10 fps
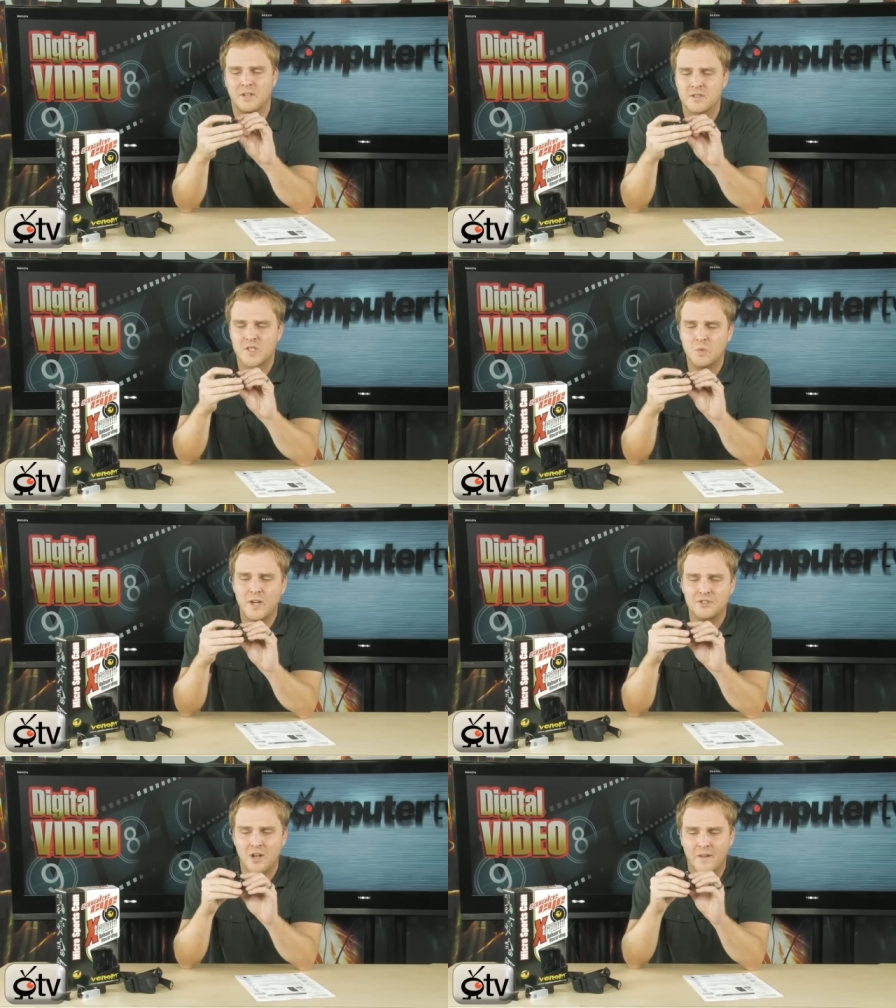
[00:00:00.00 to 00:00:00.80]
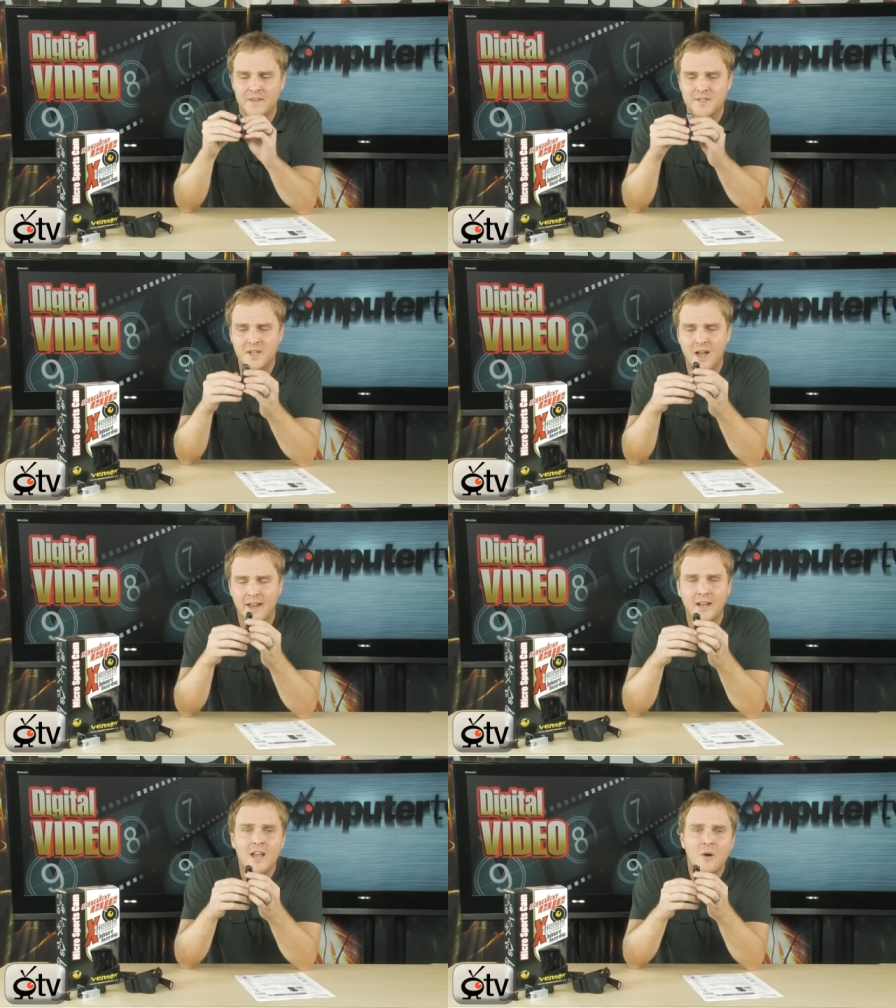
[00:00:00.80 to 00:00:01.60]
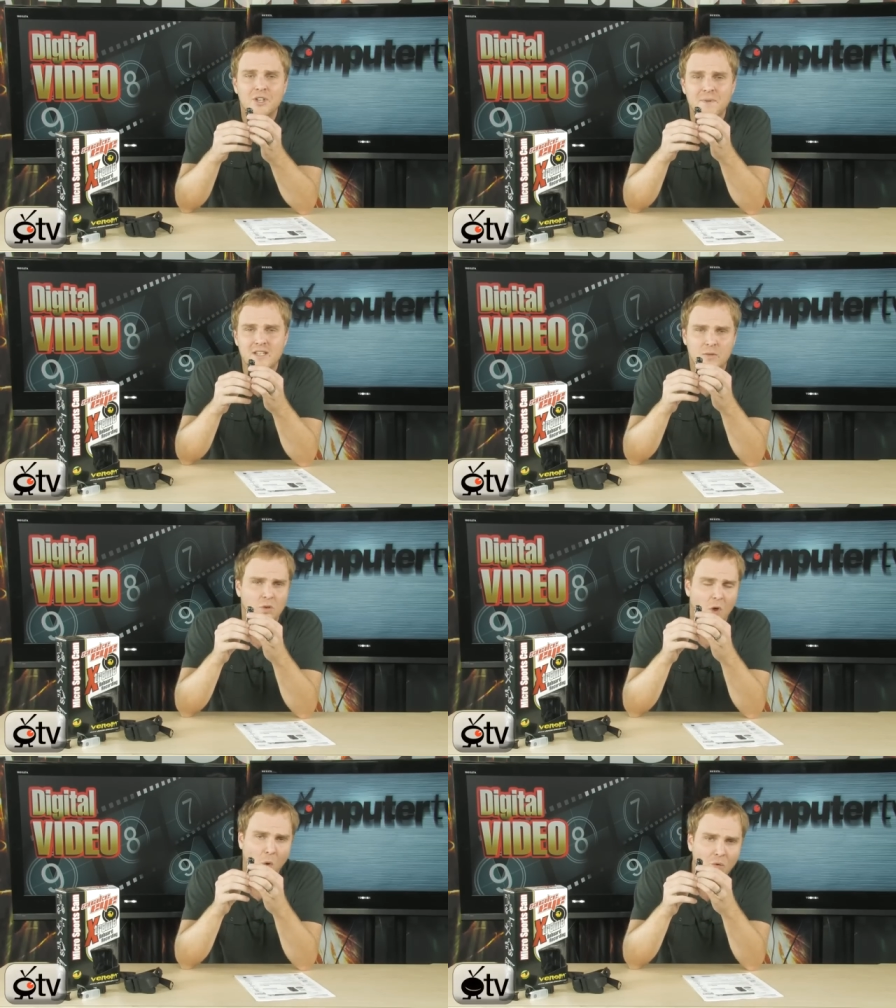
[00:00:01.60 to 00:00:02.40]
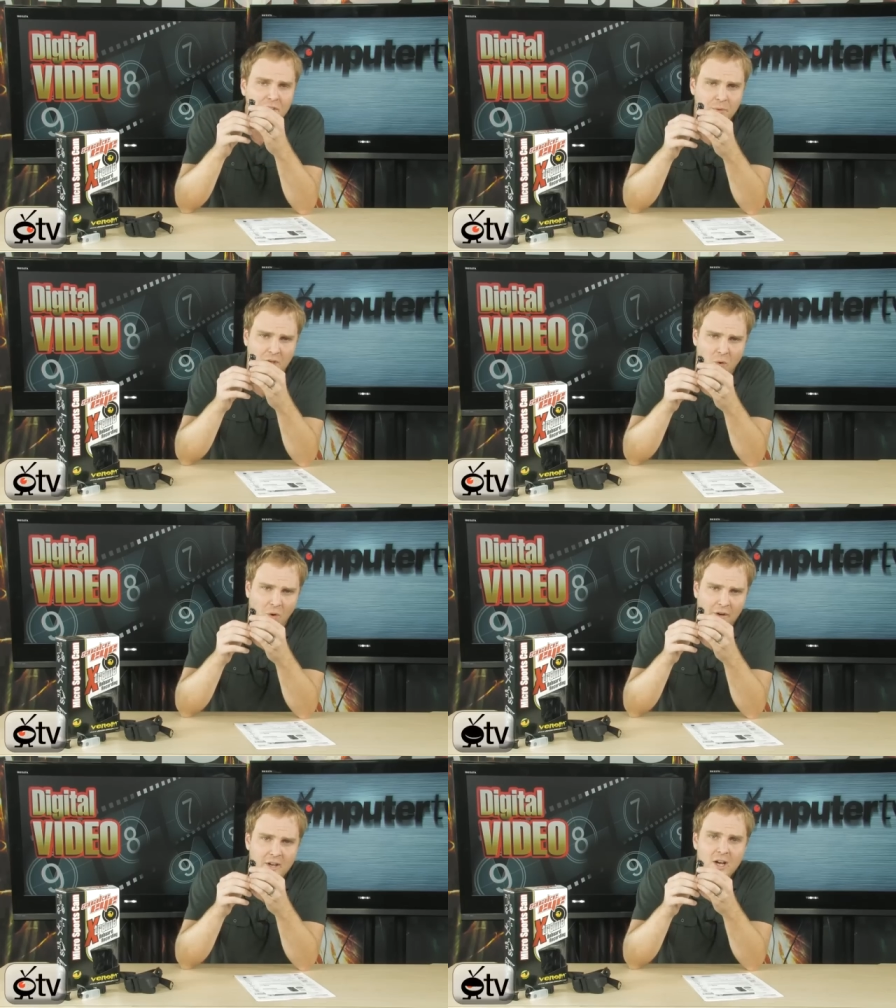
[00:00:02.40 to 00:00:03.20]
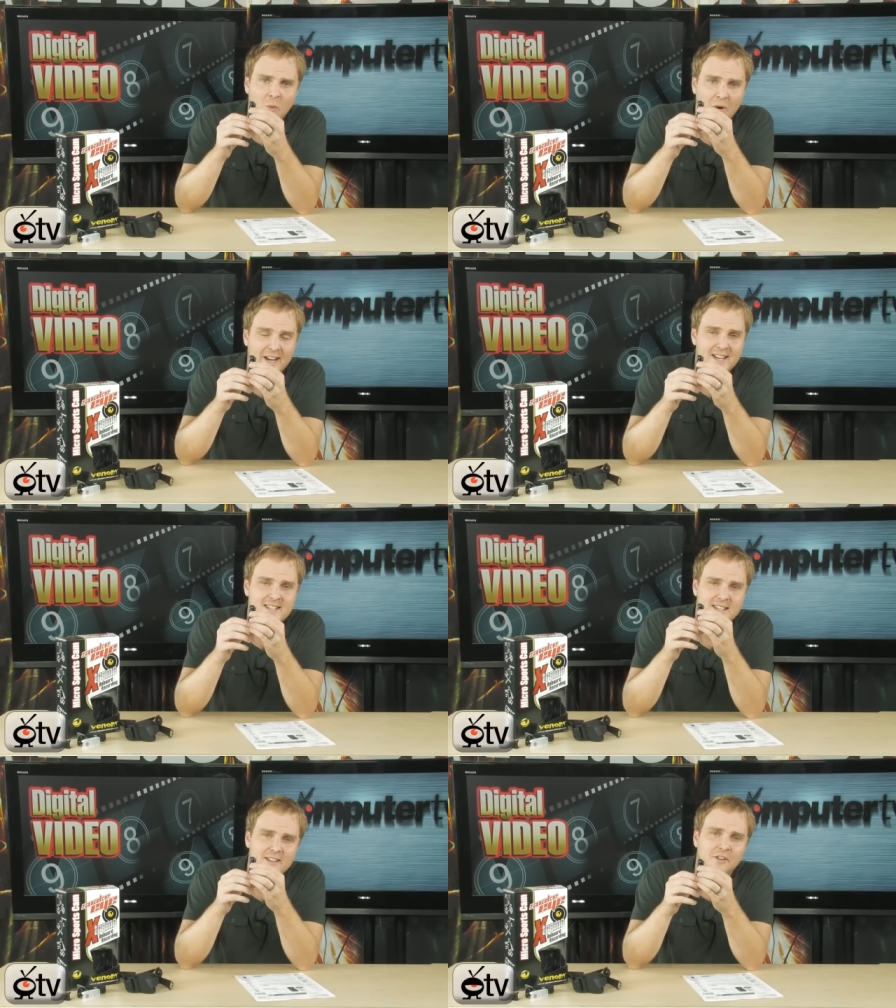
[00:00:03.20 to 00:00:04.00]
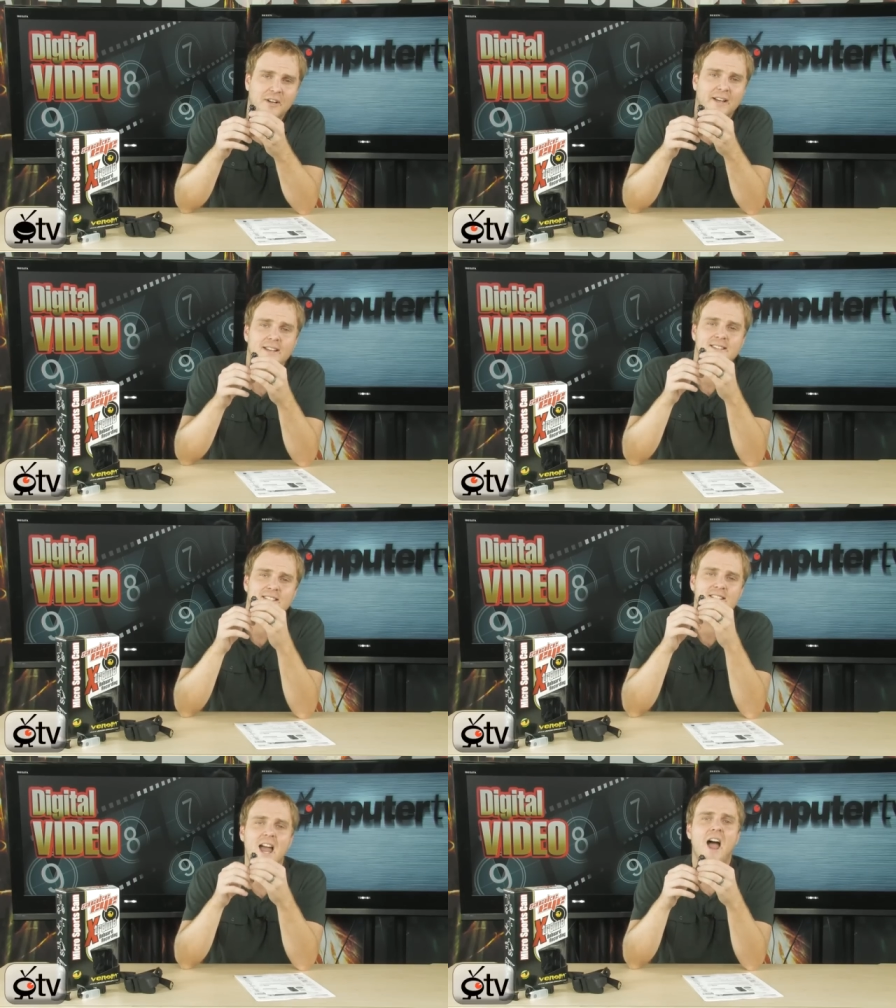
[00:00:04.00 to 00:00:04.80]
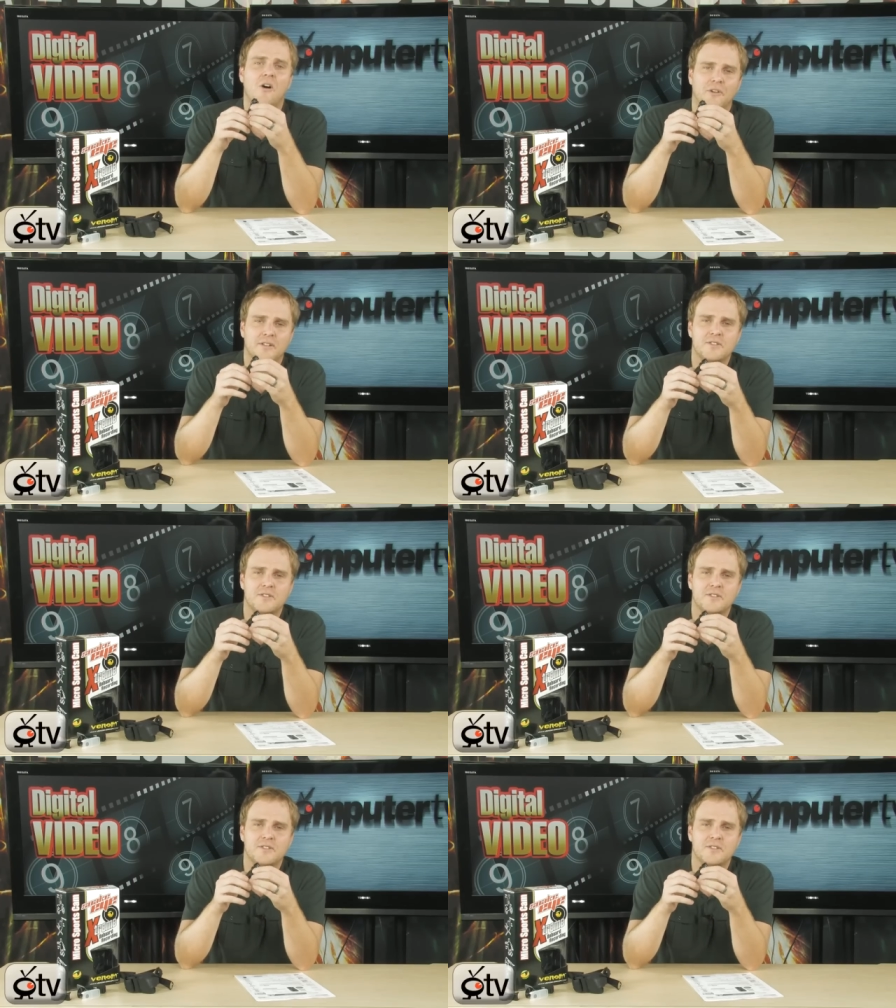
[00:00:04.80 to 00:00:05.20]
There's a switch on the side which means it will only record when it is hearing sound.